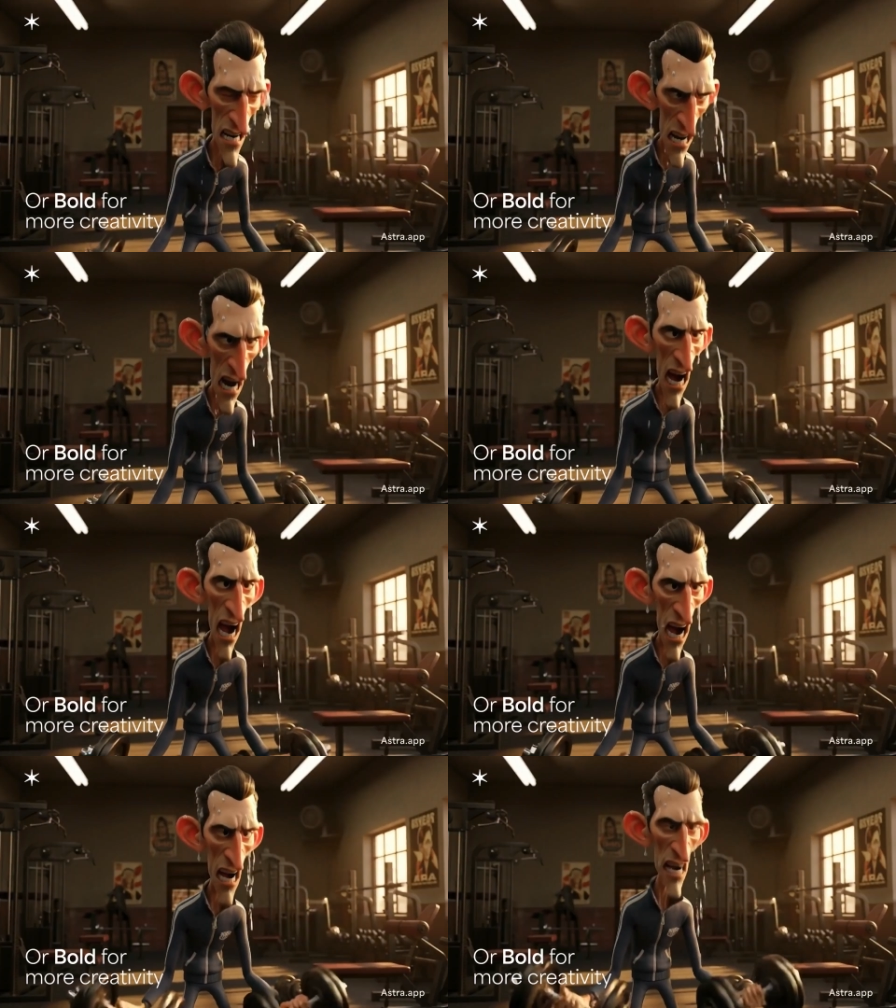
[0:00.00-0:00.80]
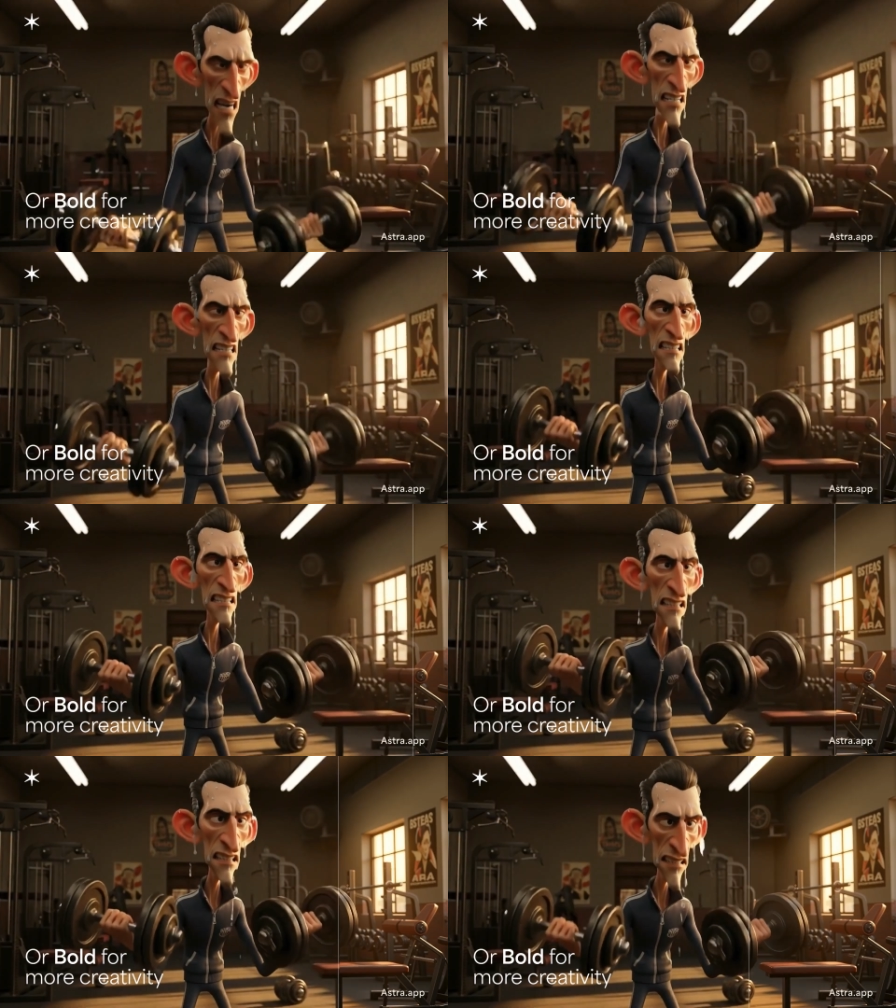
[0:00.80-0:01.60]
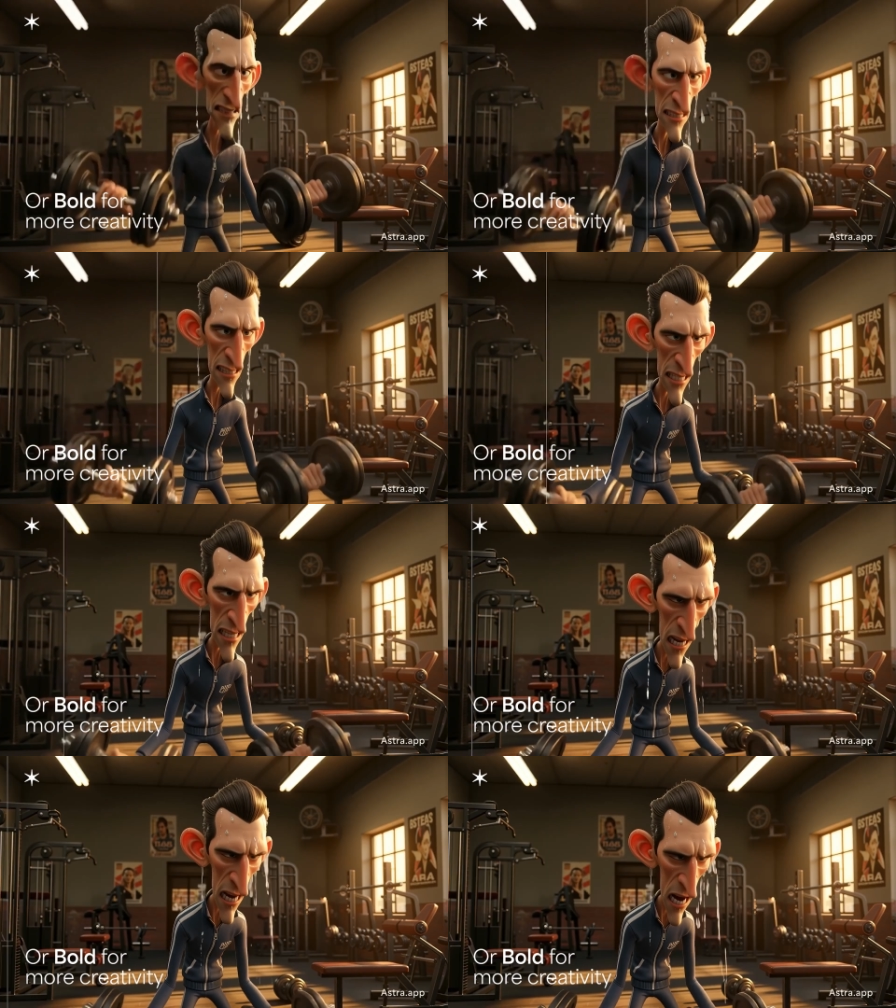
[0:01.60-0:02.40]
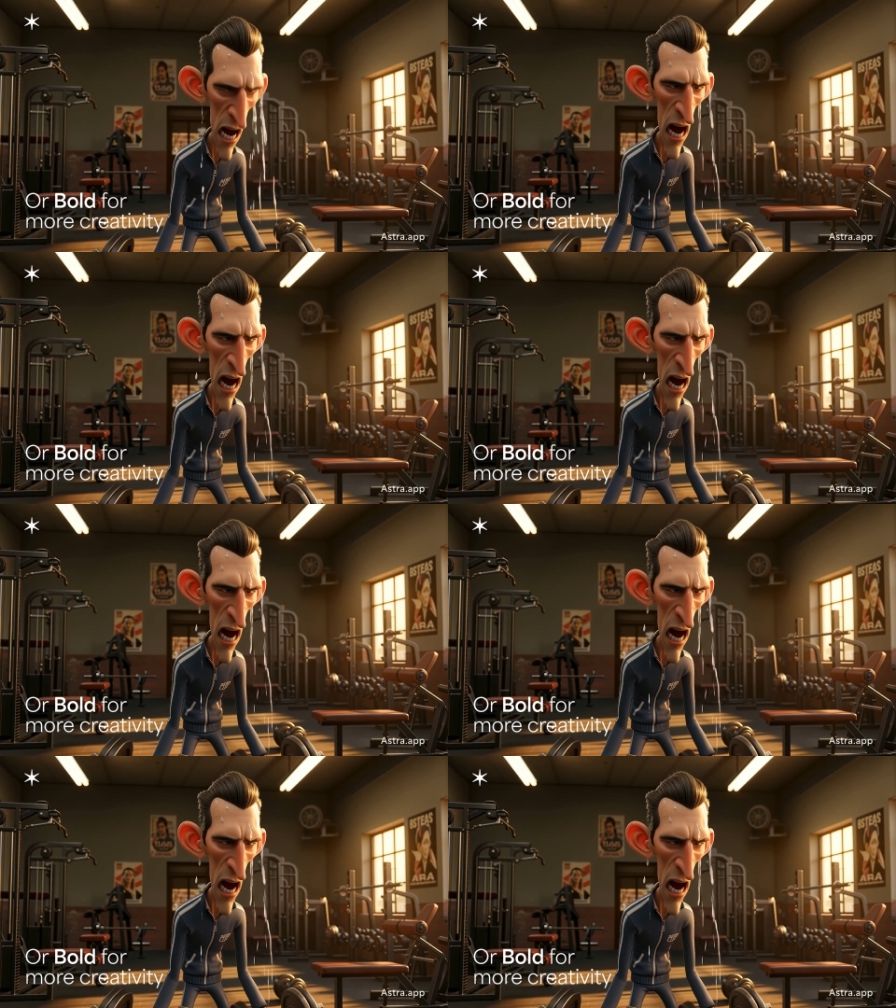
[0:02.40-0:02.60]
details that was not there in the original